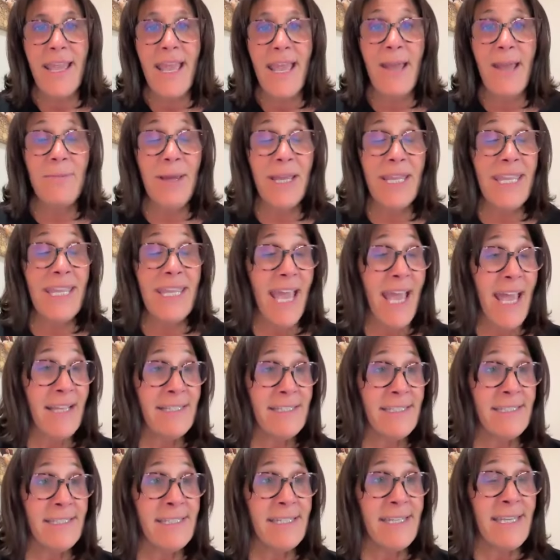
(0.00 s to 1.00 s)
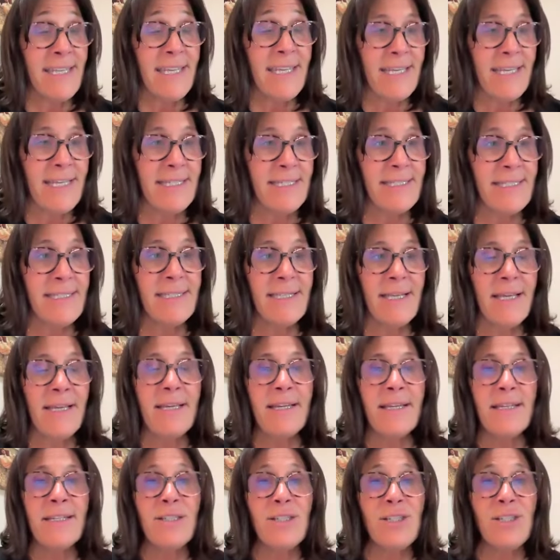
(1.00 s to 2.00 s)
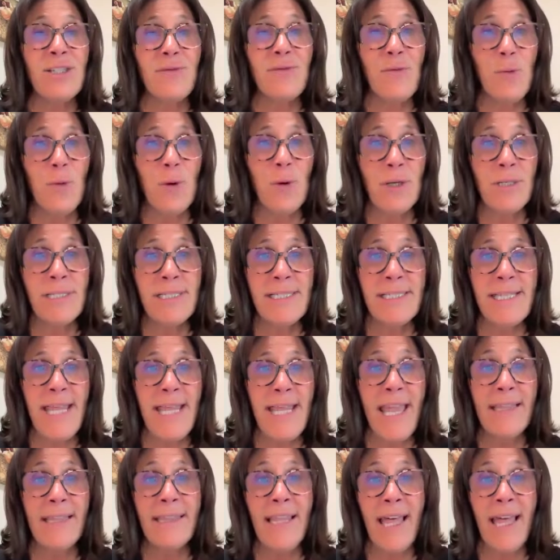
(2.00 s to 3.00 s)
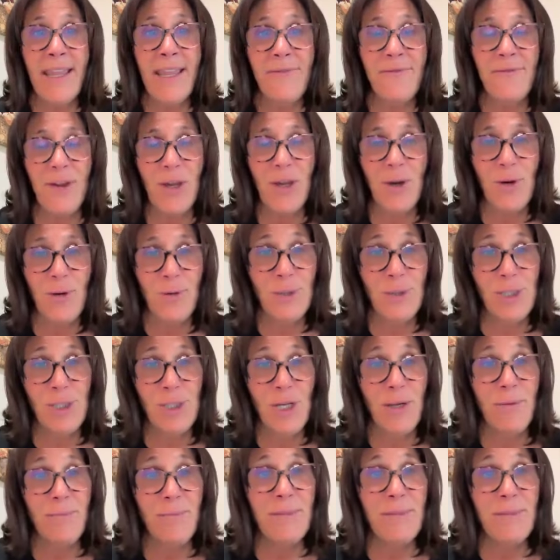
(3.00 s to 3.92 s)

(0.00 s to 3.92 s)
And my guest is divorce and life coach